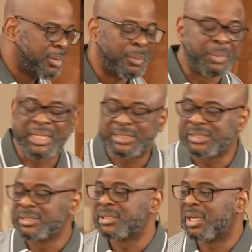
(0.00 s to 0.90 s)

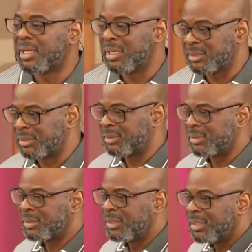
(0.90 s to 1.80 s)
Blessings, a curse.
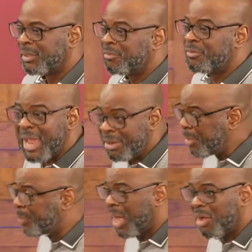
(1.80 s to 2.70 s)
Very
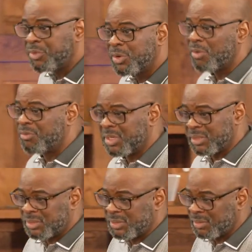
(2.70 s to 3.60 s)
powerful
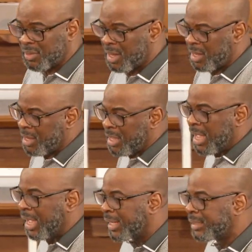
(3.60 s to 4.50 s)
conference.
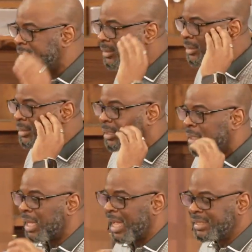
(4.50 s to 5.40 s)
And
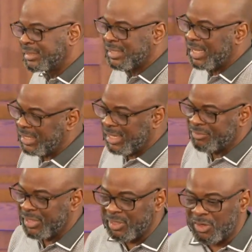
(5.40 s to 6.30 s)
I decided
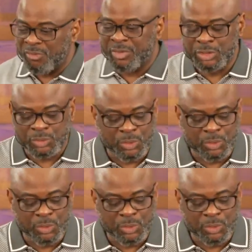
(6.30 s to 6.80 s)
after the conference to